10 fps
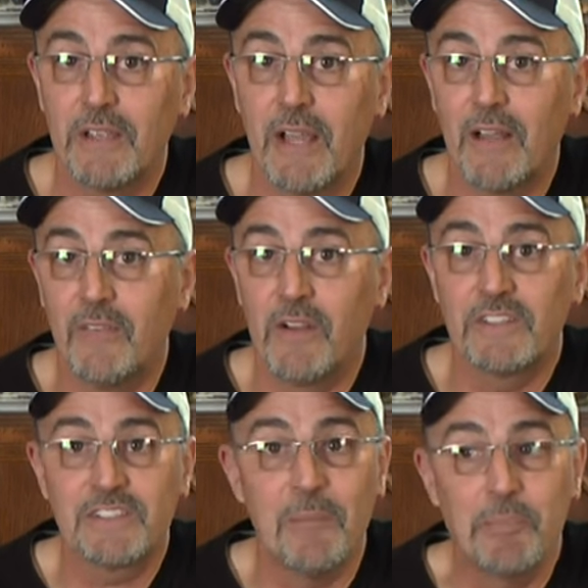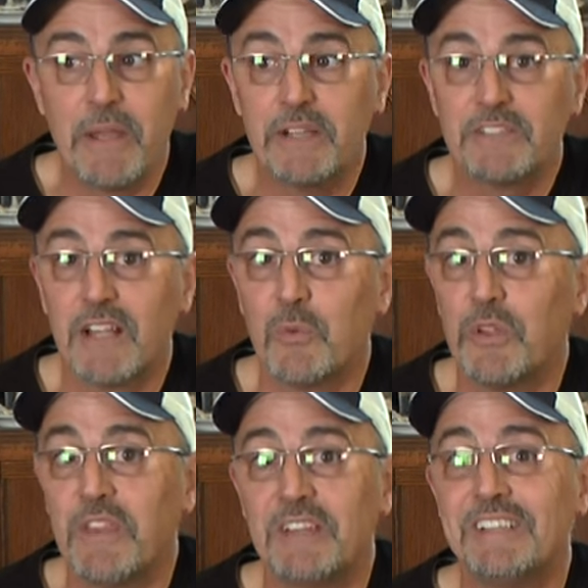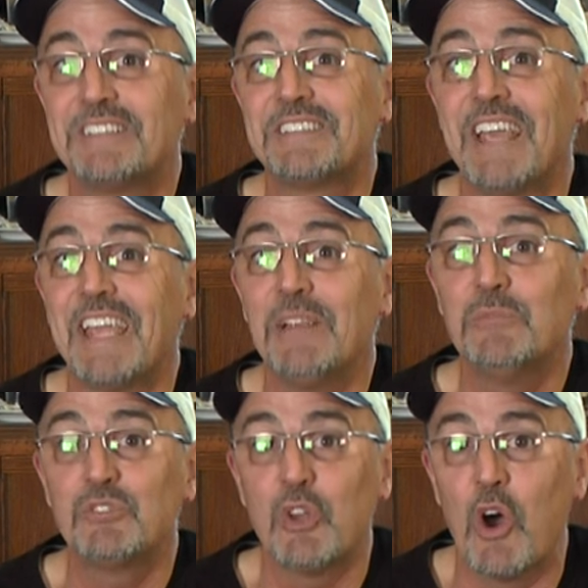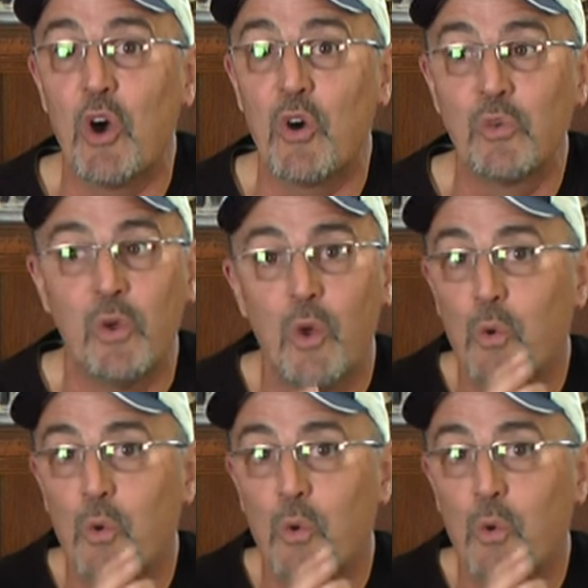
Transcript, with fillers: And there are some players that within the same song,